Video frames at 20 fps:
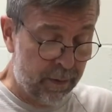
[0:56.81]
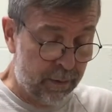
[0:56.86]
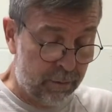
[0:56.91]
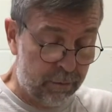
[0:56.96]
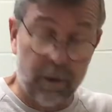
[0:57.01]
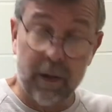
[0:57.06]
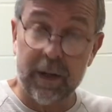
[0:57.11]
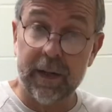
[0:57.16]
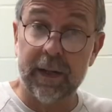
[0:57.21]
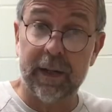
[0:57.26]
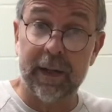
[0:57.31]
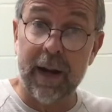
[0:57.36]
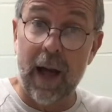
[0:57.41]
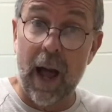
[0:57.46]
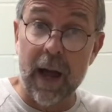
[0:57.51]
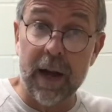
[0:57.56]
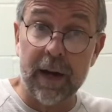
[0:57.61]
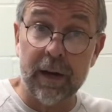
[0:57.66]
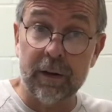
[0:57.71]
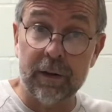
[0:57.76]
running an
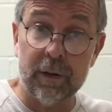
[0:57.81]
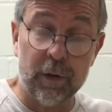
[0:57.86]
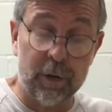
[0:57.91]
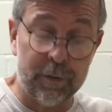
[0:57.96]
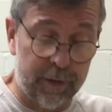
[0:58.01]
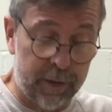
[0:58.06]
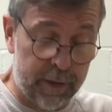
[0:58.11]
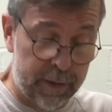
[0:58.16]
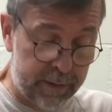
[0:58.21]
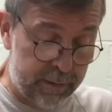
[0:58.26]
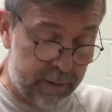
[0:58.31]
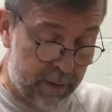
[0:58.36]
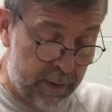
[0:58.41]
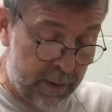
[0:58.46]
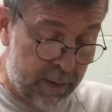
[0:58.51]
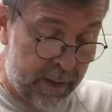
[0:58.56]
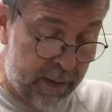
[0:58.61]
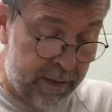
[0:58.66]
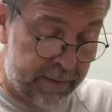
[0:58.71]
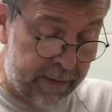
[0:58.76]
iron over it.
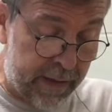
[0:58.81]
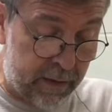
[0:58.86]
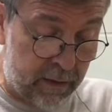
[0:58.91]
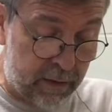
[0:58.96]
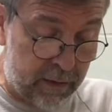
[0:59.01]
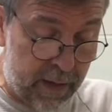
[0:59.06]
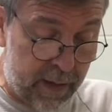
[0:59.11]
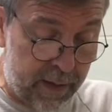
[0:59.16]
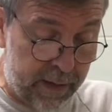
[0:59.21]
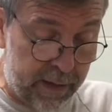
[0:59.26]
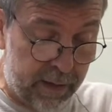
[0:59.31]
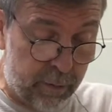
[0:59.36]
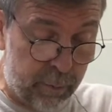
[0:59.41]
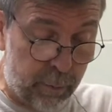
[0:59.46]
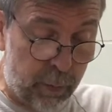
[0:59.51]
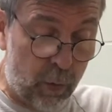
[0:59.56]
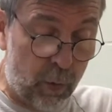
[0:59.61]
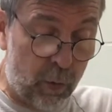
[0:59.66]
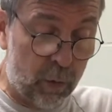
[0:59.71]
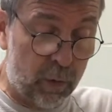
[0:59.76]
That'll kind of help
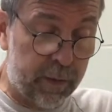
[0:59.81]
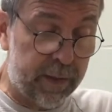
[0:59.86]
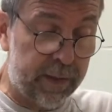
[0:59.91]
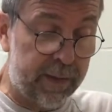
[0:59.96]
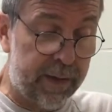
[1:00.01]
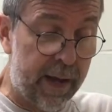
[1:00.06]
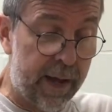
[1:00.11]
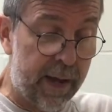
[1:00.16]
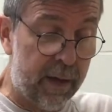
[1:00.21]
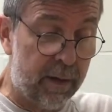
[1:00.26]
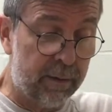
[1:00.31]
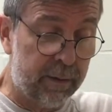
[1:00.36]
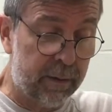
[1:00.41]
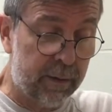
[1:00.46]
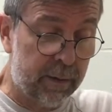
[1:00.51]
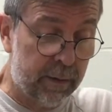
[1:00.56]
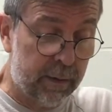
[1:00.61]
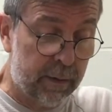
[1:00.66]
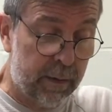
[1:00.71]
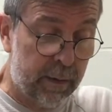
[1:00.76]
hold it down.
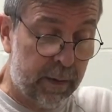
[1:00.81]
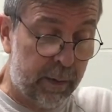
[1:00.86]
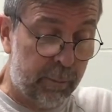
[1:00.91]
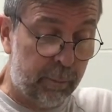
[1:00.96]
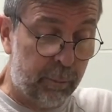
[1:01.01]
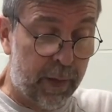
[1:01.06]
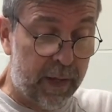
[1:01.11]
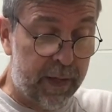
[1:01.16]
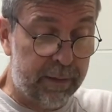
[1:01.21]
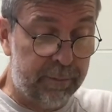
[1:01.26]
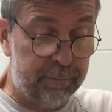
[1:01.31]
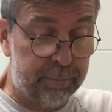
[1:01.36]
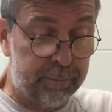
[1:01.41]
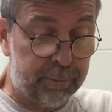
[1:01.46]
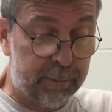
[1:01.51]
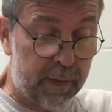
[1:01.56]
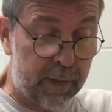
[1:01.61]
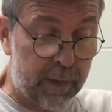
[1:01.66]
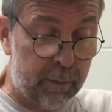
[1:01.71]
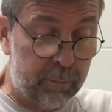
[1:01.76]
But
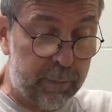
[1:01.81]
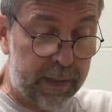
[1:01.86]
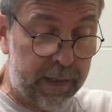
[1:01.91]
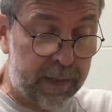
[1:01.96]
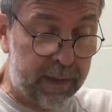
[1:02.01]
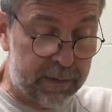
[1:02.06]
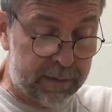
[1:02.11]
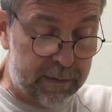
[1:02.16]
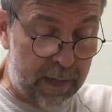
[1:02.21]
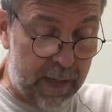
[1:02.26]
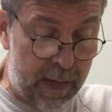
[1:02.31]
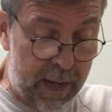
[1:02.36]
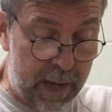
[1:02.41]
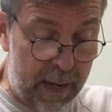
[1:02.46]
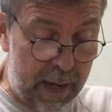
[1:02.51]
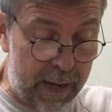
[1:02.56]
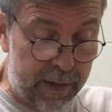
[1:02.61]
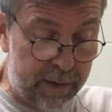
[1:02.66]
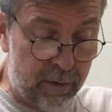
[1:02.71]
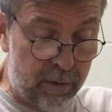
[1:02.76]
because
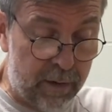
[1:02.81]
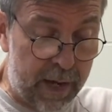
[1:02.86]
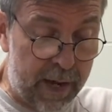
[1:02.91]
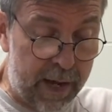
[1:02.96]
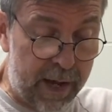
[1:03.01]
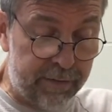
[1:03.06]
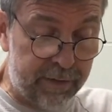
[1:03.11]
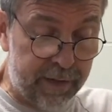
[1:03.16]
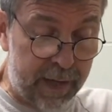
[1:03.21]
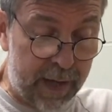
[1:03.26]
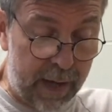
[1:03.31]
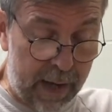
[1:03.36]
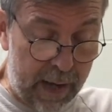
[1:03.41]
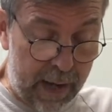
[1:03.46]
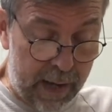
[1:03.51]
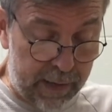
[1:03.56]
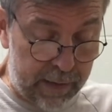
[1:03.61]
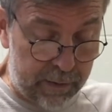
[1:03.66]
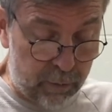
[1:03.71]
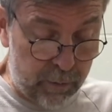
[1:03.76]
I don't have an
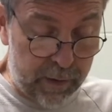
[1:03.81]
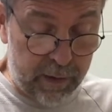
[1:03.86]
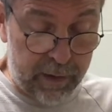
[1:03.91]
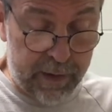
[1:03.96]
iron, we don't